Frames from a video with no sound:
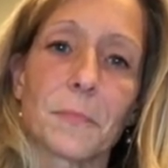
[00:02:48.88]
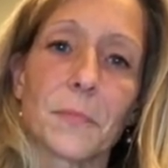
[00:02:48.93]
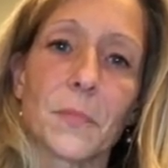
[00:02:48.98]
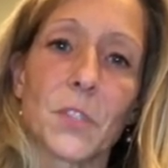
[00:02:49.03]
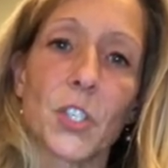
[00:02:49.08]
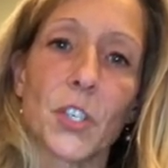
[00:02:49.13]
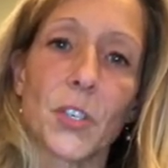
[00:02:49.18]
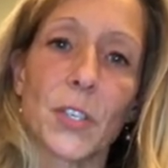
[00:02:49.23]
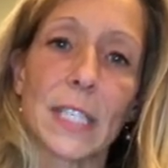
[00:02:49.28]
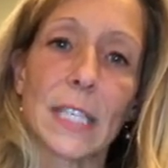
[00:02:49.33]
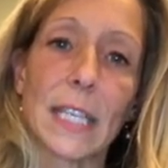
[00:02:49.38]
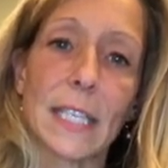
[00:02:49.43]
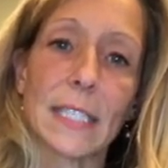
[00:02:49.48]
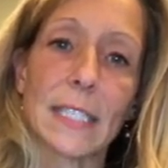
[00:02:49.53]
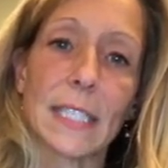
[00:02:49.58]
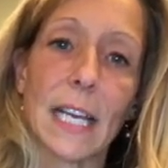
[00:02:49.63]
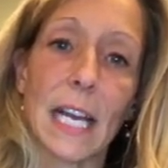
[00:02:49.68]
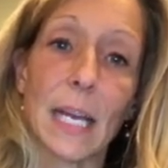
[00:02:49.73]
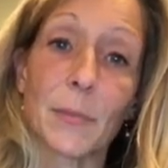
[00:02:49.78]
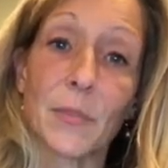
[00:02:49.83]
During that
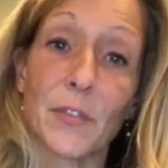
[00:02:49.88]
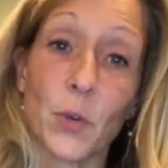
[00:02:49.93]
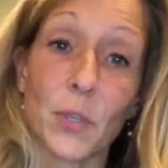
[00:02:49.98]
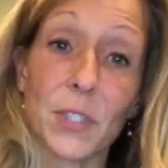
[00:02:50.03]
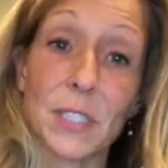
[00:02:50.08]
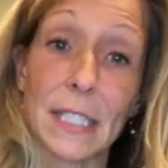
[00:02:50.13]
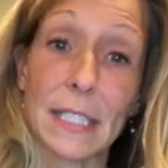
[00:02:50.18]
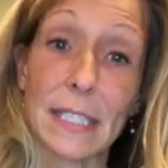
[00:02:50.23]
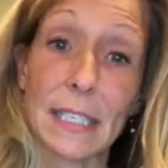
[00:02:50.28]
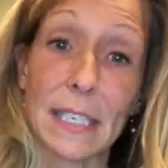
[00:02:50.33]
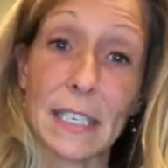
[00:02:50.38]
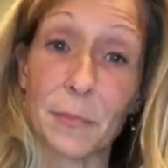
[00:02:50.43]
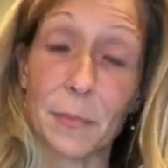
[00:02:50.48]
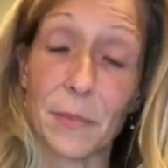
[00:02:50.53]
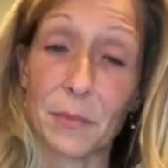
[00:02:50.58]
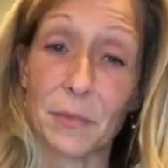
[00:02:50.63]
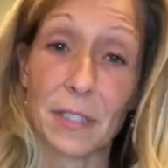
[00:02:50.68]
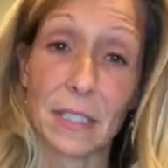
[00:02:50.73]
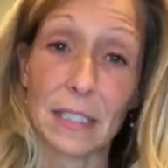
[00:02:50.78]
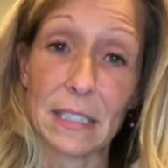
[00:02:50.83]
time, of course, I didn't have
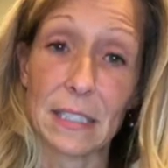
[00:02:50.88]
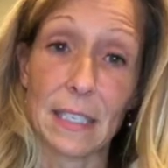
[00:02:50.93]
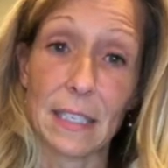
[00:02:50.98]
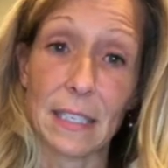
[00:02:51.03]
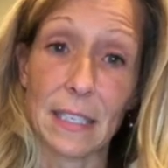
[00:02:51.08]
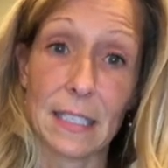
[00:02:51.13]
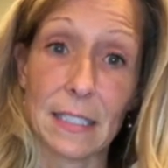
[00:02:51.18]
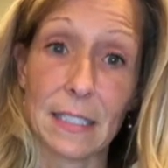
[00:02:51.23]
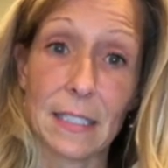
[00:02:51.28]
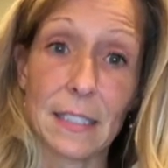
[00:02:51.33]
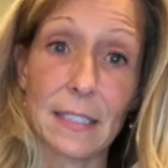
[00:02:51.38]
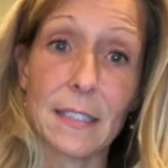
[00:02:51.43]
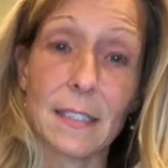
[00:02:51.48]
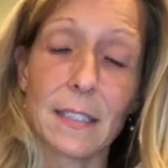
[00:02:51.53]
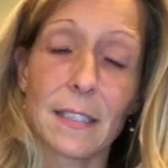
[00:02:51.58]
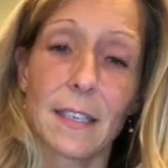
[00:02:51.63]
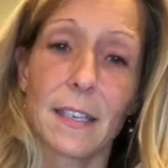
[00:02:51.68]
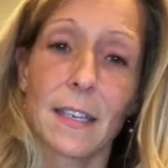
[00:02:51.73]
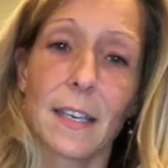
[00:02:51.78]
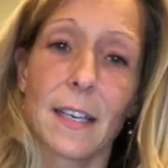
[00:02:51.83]
my real estate license,
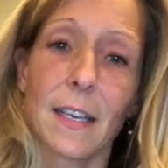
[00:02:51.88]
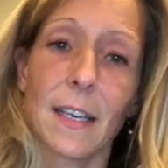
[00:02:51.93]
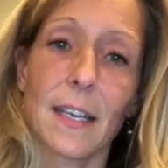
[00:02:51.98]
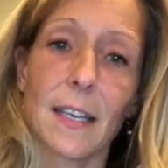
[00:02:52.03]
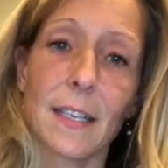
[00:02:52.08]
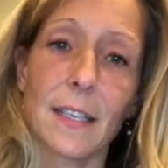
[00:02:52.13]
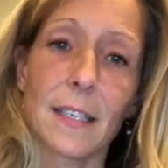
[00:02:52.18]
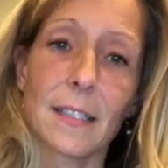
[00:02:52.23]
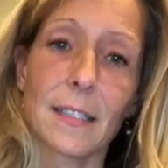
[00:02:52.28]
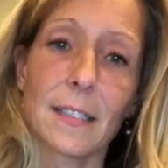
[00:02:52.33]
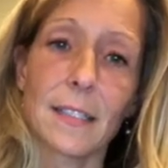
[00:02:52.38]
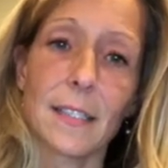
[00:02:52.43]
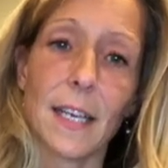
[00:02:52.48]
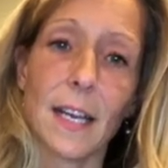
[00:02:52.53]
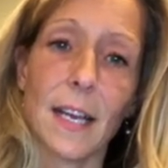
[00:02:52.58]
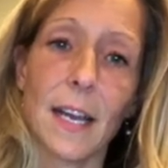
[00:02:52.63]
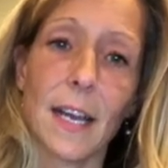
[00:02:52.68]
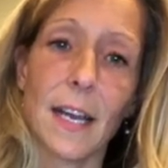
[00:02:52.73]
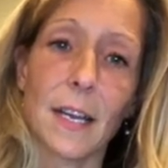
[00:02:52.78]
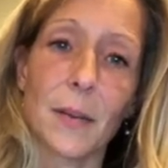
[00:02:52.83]
and
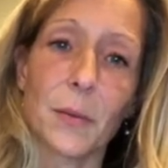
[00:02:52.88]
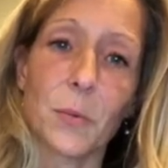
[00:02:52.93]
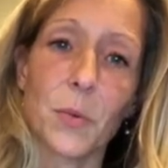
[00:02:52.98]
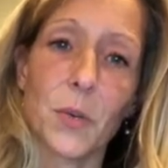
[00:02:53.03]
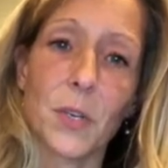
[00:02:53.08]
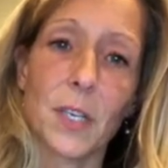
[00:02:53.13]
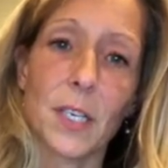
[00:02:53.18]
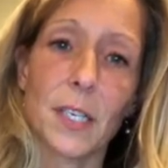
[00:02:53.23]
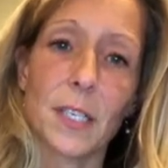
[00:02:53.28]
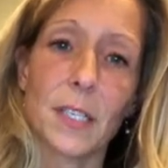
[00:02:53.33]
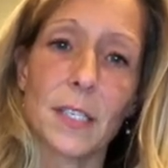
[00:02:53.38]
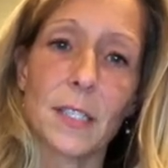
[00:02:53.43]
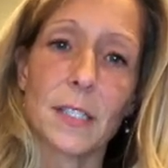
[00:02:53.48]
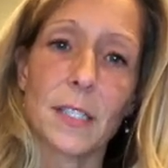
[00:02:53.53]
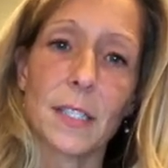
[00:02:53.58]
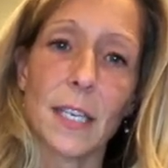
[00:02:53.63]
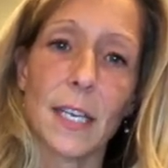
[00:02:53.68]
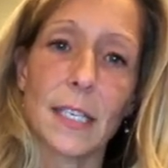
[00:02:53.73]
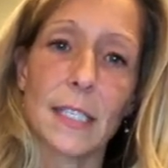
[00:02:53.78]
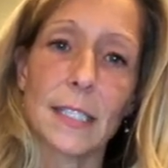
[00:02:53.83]
I
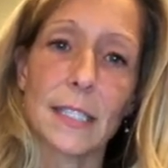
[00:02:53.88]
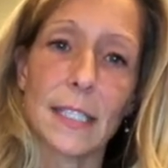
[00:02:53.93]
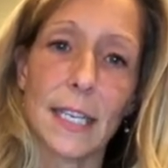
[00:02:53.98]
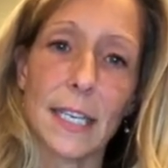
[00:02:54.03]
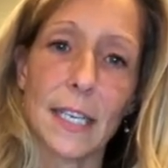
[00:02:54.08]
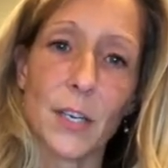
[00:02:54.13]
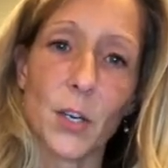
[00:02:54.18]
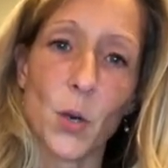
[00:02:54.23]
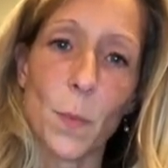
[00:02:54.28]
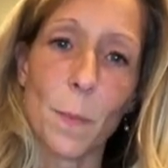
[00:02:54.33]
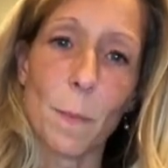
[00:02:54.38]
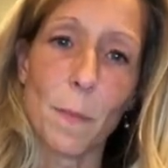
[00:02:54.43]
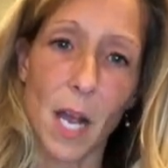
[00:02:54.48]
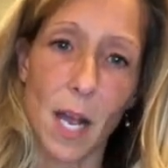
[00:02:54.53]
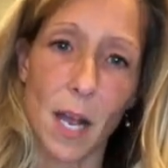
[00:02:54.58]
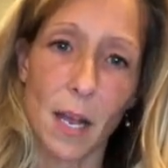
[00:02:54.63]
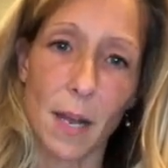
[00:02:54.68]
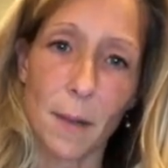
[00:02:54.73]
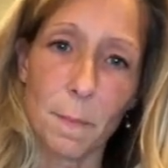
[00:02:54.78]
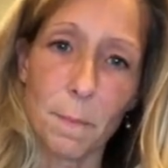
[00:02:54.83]
was a stay-at-home
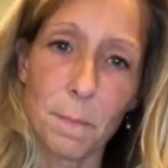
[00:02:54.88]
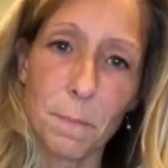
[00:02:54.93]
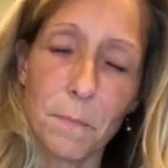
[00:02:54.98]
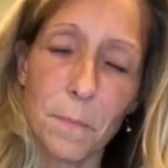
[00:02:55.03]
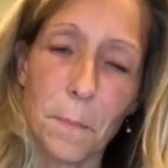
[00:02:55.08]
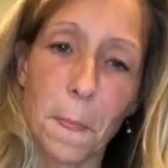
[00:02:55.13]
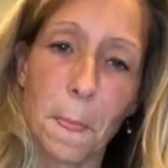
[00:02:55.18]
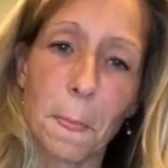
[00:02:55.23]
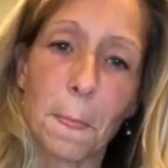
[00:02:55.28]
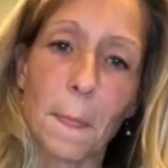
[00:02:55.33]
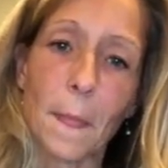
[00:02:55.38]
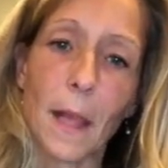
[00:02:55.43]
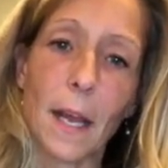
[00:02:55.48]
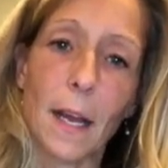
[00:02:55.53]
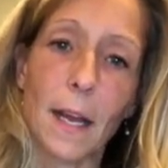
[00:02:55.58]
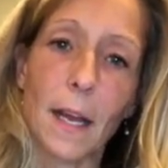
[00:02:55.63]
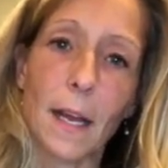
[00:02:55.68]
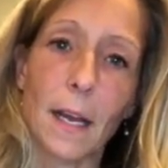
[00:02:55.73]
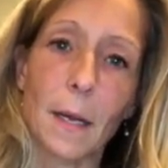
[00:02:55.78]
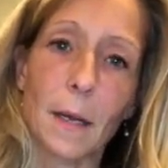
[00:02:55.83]
mom.
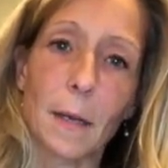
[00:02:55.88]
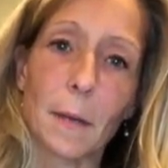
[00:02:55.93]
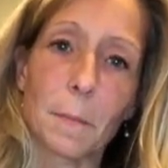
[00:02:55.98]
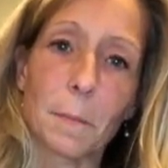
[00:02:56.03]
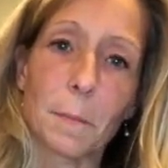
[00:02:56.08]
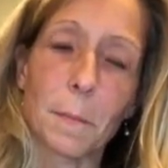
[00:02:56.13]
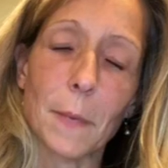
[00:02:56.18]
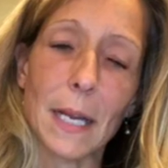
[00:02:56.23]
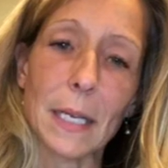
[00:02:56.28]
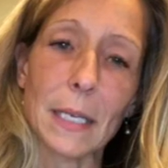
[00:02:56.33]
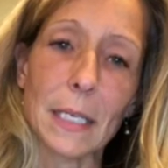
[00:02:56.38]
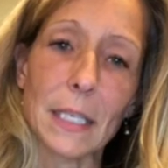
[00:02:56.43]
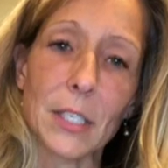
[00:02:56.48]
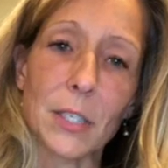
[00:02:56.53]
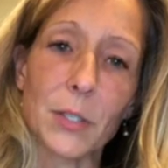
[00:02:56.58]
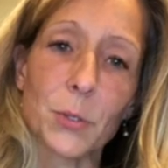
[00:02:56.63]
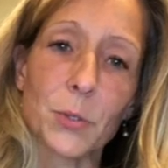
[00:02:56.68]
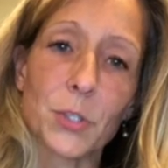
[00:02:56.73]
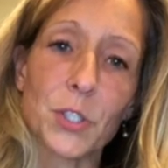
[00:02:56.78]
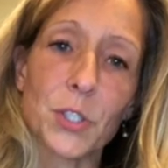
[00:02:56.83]
I
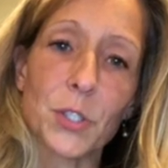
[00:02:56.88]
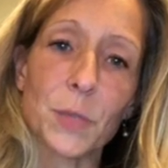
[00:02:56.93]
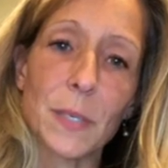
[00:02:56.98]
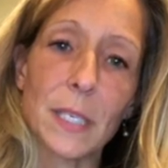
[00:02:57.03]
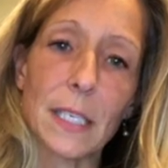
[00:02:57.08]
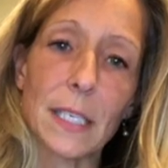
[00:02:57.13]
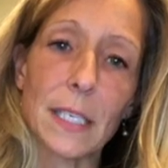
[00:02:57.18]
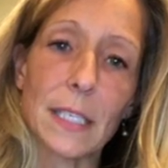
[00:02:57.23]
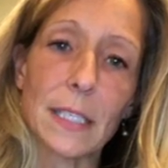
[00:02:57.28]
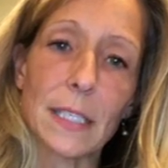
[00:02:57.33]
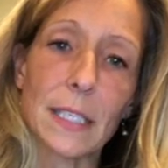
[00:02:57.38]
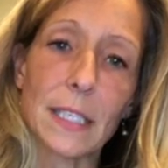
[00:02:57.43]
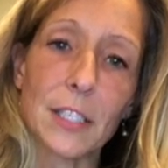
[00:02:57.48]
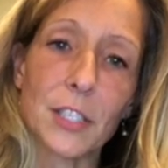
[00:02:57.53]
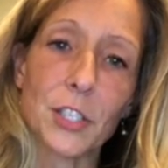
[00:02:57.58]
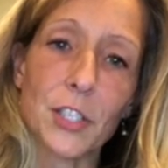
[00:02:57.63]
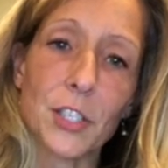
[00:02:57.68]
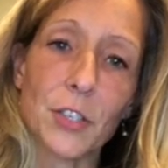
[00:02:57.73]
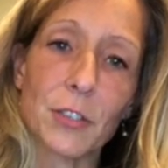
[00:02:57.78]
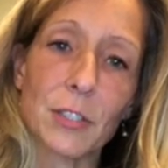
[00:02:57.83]
used to be in the
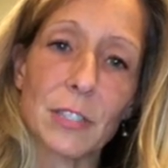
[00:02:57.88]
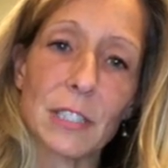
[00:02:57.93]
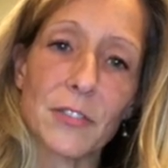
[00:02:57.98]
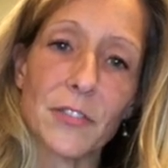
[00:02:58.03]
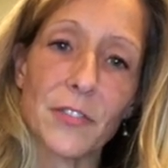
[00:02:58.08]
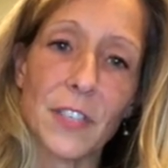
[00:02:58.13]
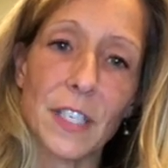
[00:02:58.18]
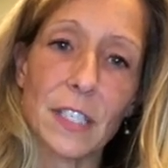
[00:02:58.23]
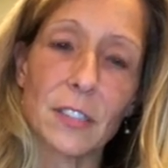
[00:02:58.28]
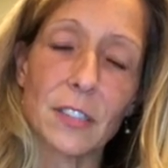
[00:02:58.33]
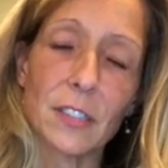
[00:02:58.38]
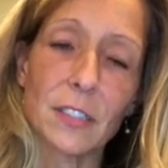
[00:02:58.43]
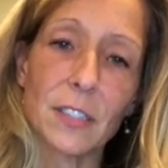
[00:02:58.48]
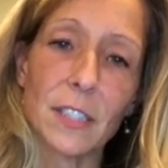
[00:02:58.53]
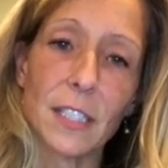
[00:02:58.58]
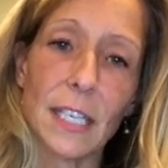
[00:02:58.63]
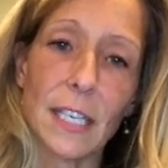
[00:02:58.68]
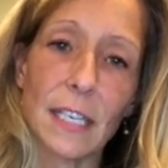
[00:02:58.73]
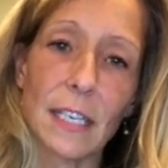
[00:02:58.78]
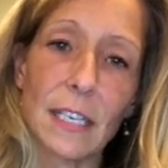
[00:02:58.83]
insurance
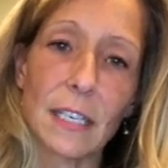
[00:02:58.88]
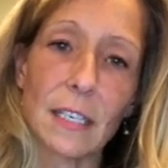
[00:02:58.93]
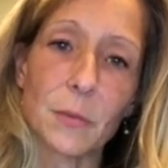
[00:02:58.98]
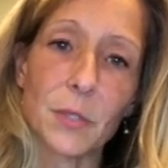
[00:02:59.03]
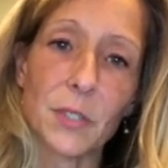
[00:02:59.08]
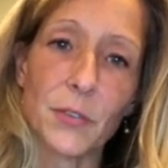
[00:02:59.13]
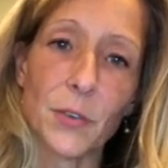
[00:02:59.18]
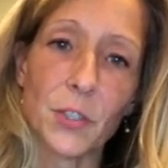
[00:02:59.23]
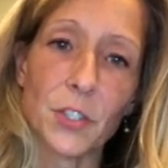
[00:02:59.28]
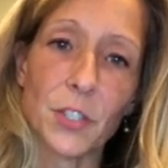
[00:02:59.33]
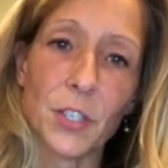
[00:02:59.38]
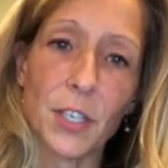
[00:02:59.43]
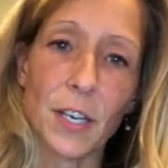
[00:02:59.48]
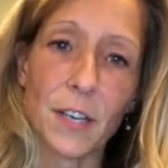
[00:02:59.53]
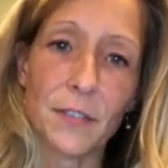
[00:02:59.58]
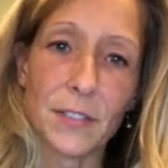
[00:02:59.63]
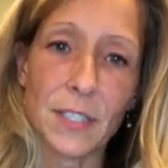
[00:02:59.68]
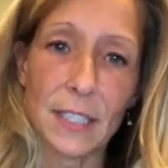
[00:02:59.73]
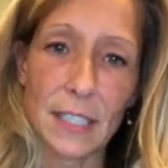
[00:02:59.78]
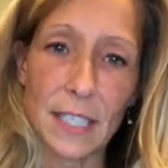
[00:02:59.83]
field and was fortunate
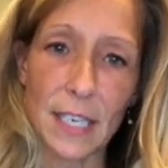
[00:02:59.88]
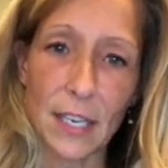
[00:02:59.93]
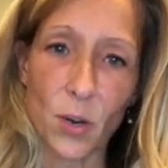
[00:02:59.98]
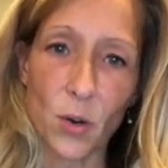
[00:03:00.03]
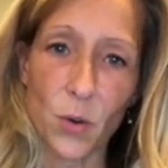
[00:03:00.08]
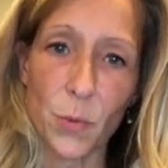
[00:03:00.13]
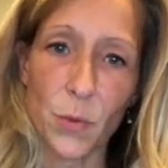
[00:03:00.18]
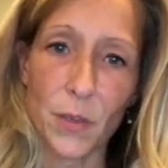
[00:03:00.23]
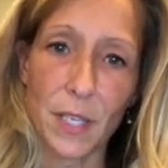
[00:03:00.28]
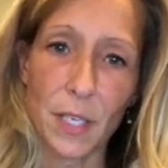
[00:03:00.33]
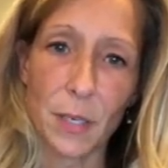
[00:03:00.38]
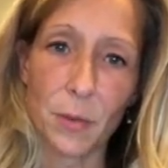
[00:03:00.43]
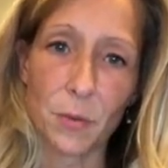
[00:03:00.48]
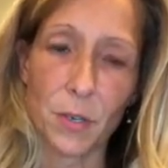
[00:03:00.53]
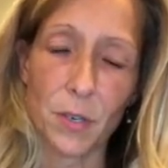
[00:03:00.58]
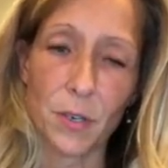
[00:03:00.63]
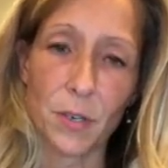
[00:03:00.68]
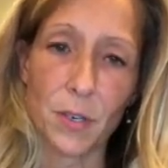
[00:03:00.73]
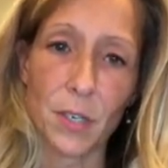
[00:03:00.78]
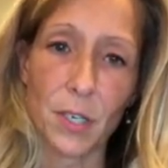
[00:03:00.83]
enough to stay home when they
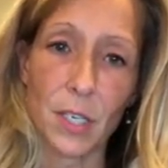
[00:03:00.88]
were